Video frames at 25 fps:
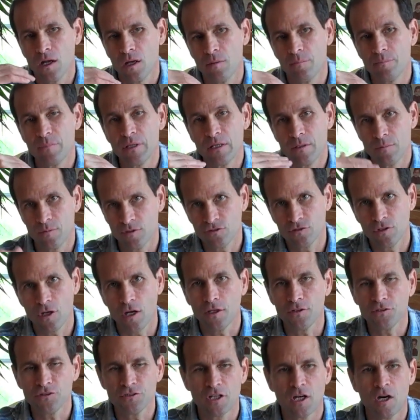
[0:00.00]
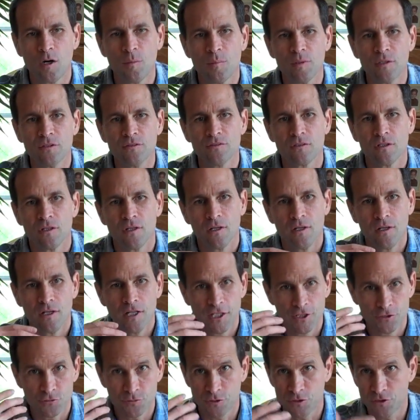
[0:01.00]
being a massage therapist
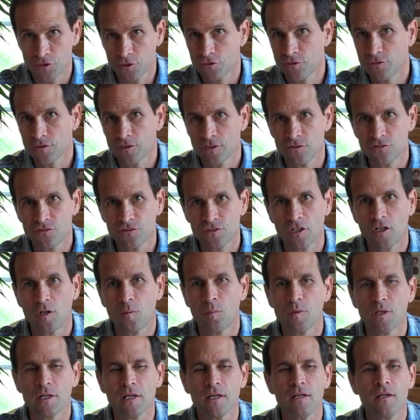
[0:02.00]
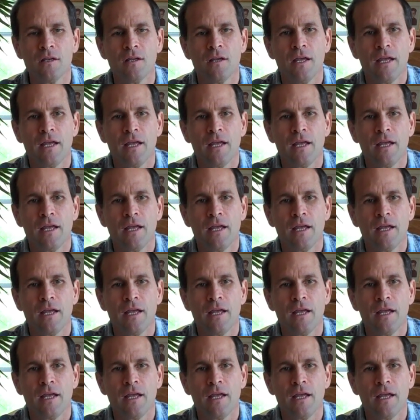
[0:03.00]
has reduced considerably,